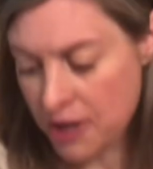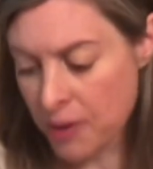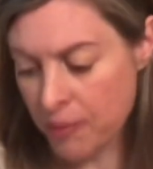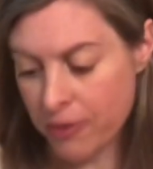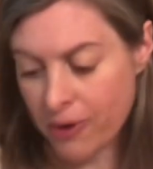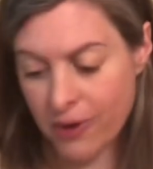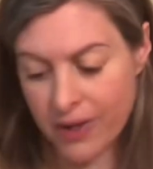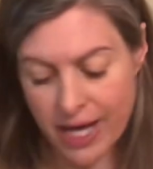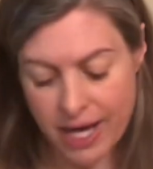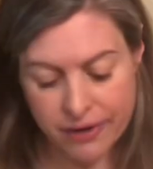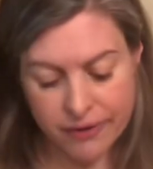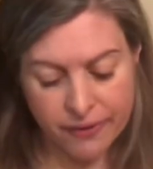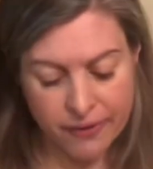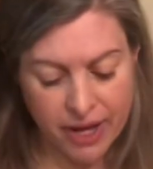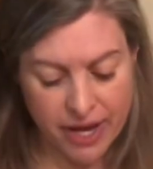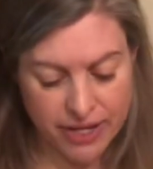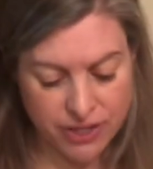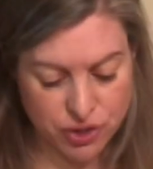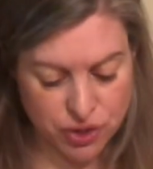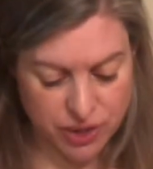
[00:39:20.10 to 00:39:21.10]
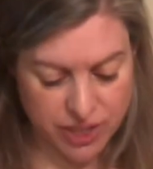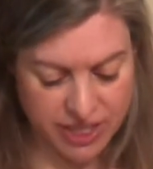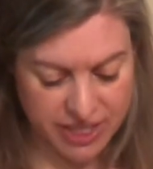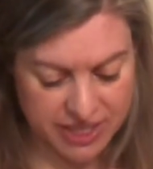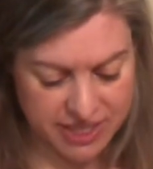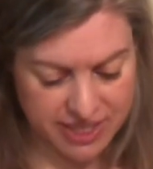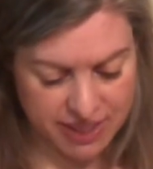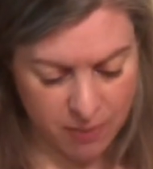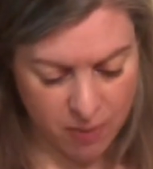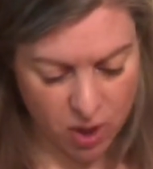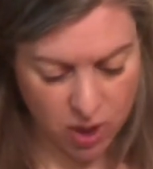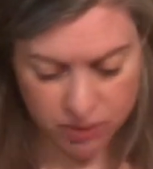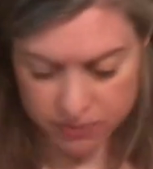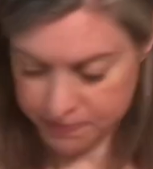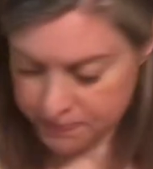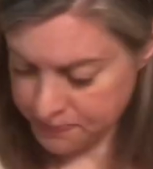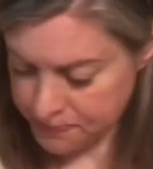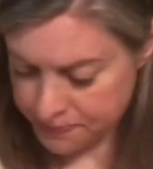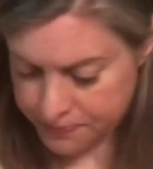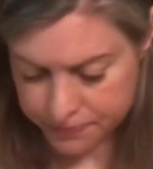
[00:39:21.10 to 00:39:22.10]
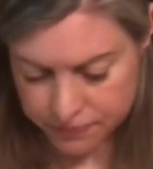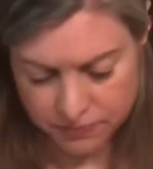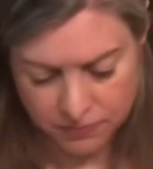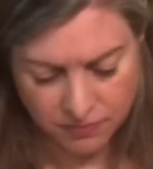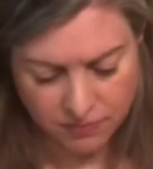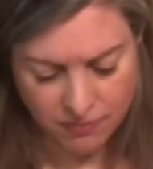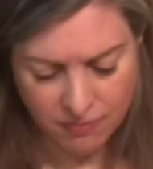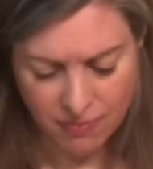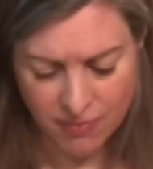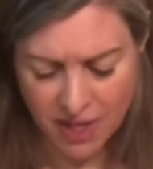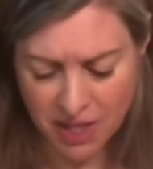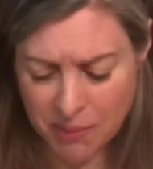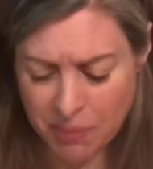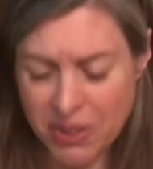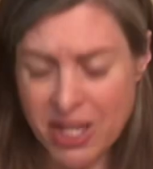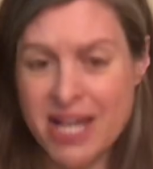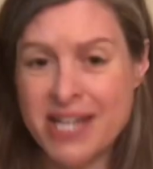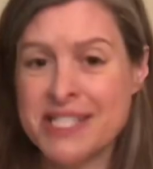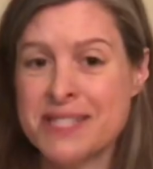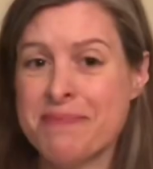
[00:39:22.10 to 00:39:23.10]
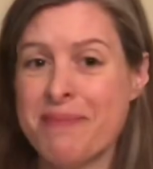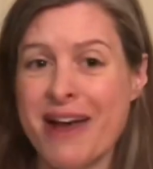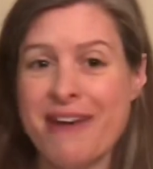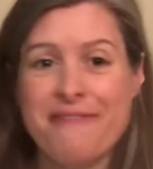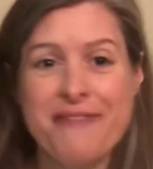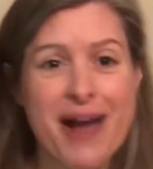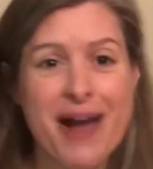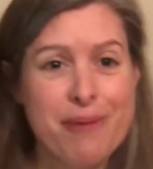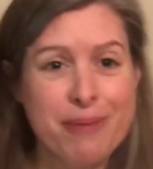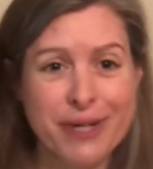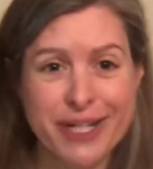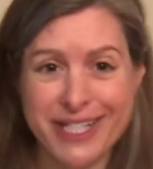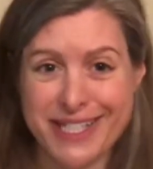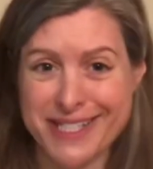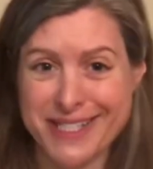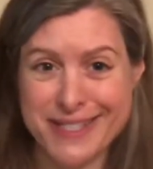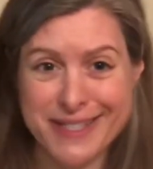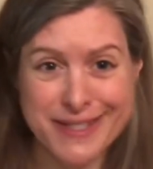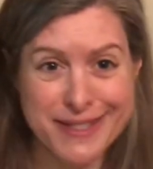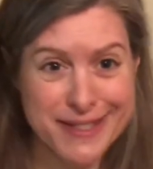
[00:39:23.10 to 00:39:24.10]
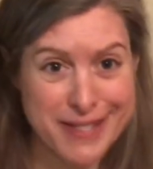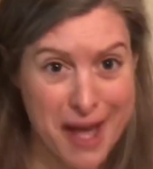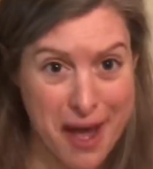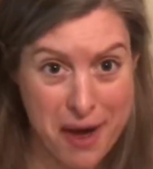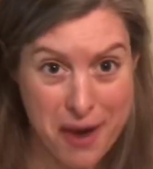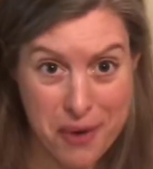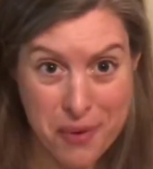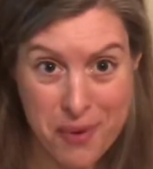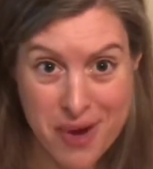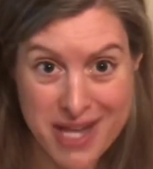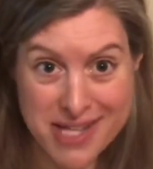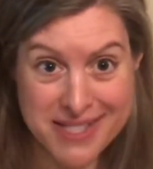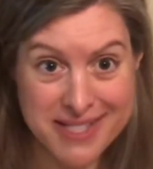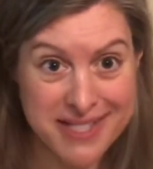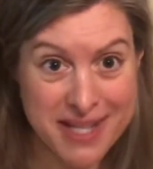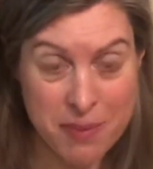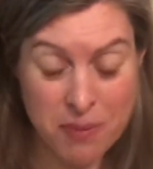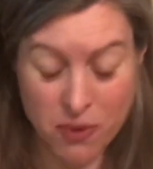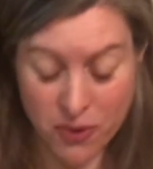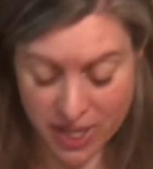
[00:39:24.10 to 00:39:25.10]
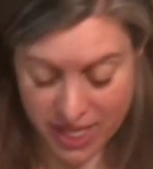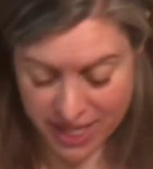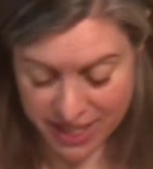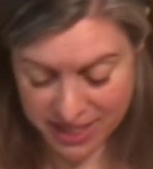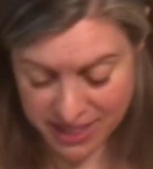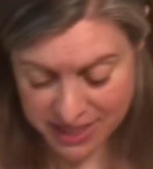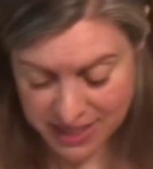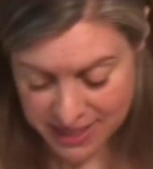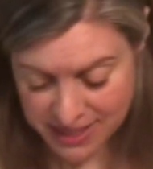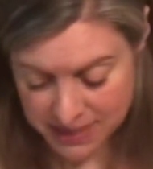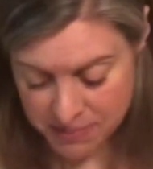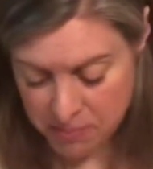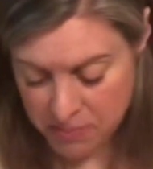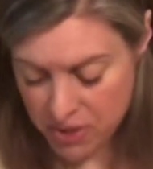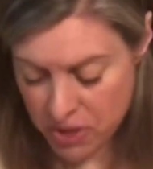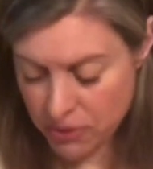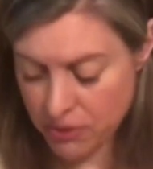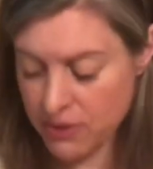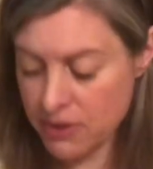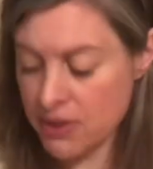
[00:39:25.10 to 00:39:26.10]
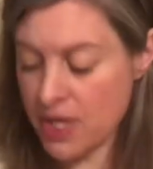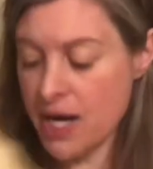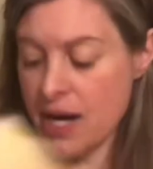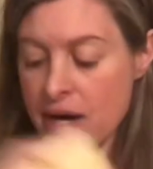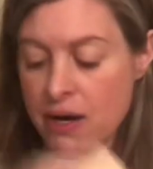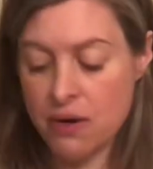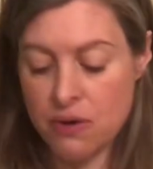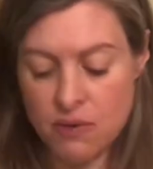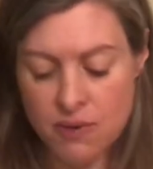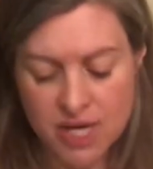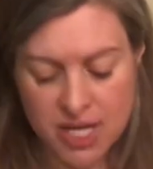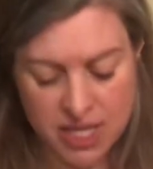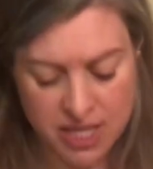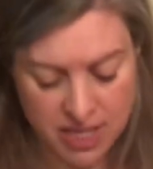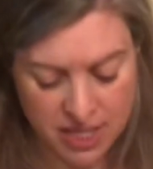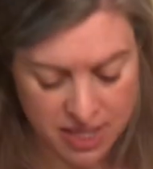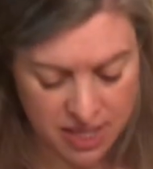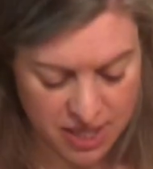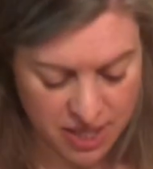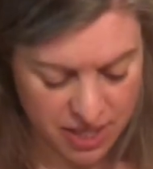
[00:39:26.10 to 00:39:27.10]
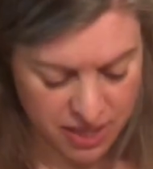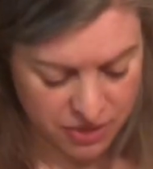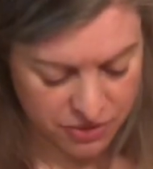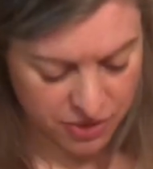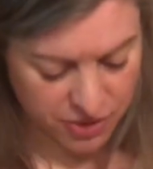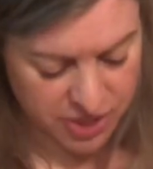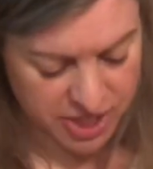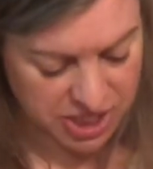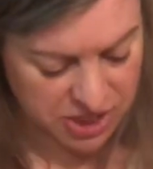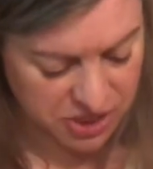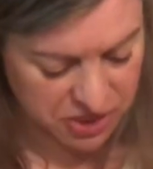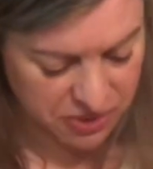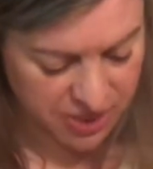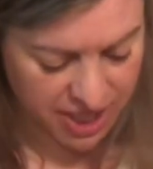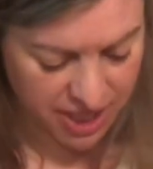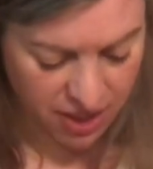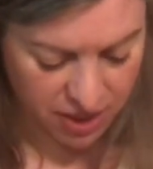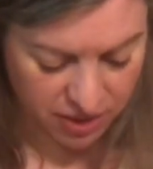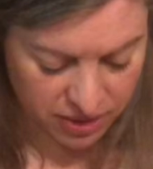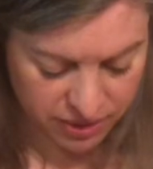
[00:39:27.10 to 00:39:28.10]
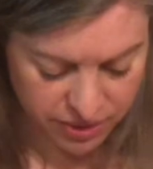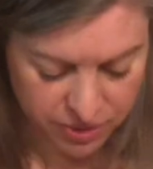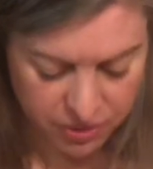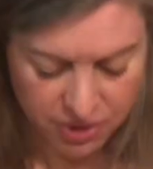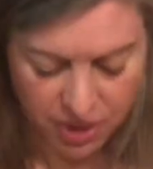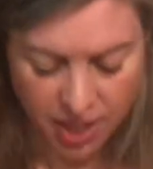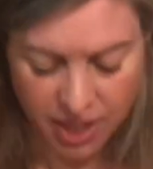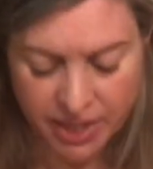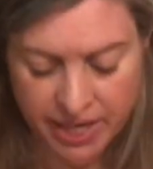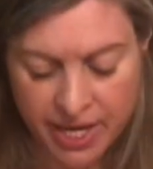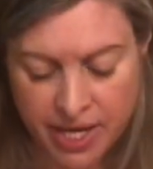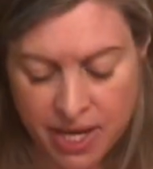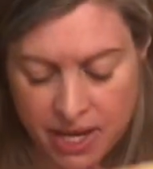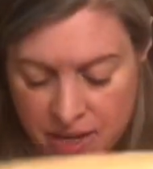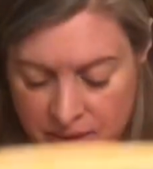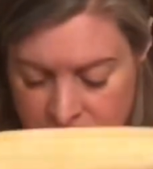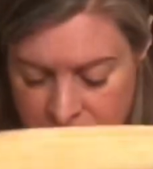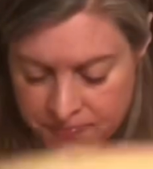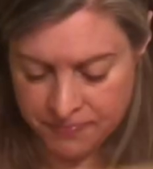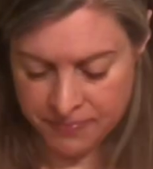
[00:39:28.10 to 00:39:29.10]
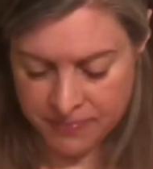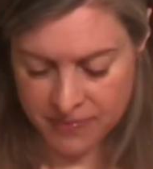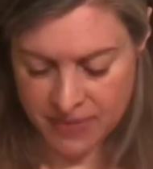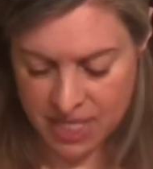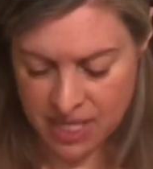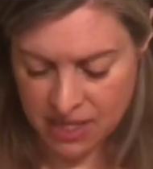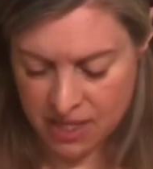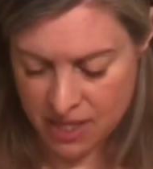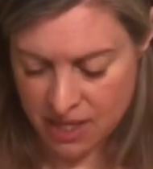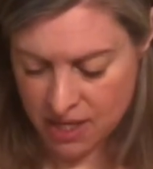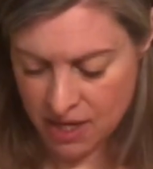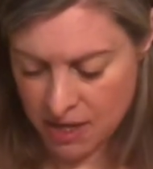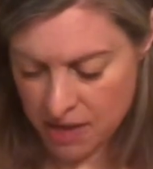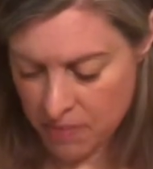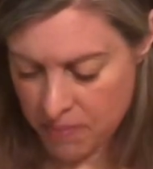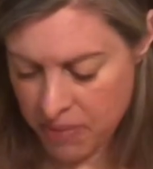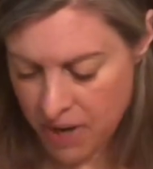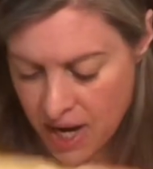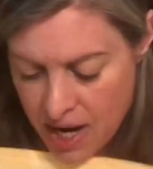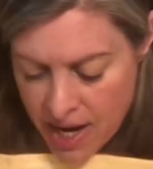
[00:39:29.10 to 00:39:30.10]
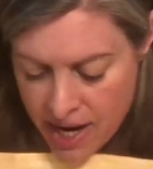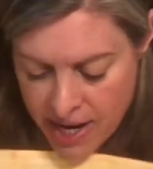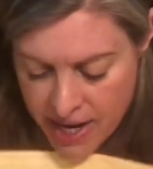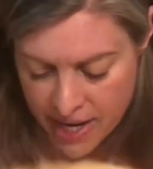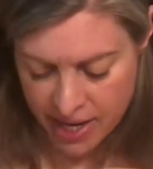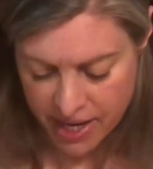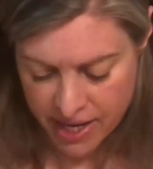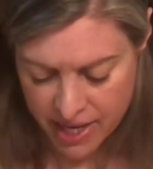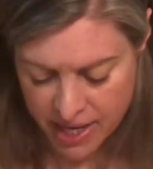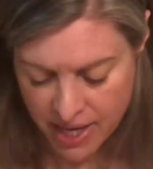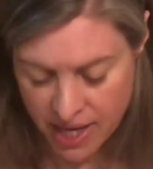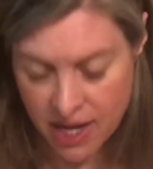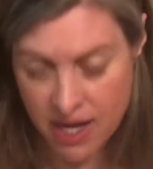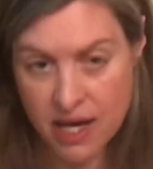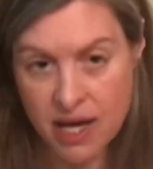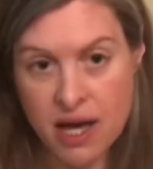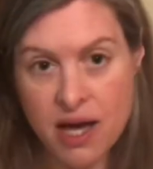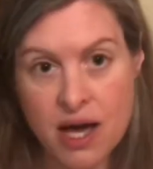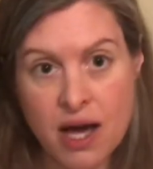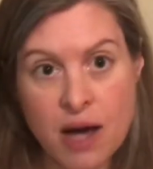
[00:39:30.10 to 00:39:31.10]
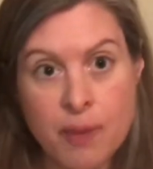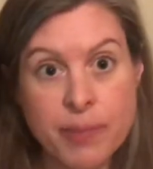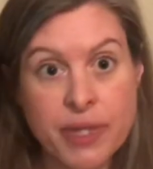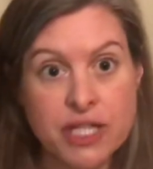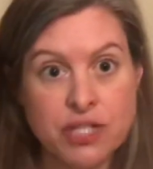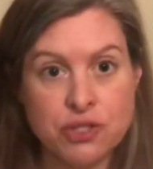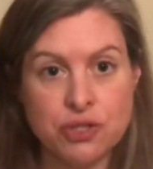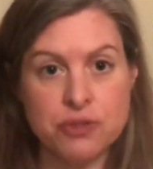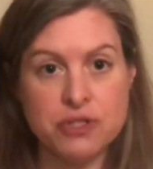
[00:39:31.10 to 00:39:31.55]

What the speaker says: pull out a lot during the summer. Plus, my fabric is so summery. This is Moon Glow 32 count Lugana by Picture